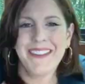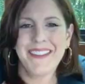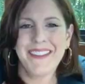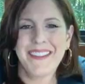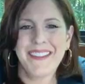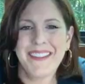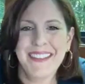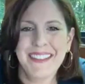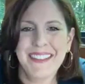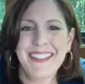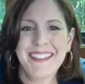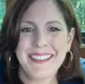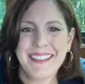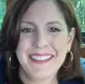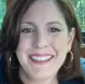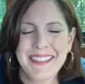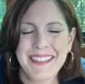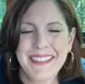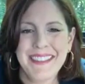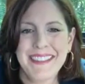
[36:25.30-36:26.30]
Thank you
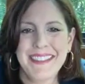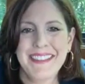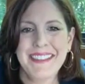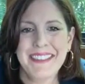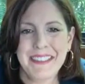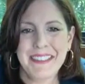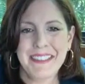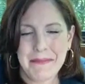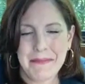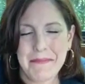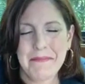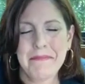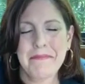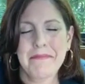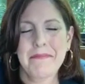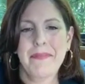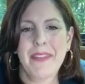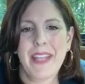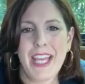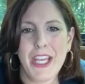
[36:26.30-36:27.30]
to Moms for
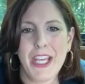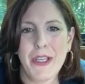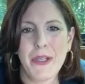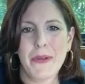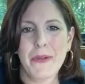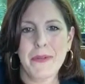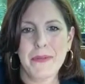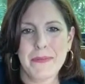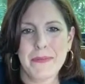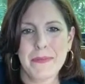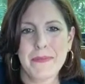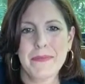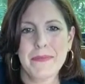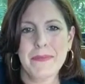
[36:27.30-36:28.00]
Liberty. Thank you to me.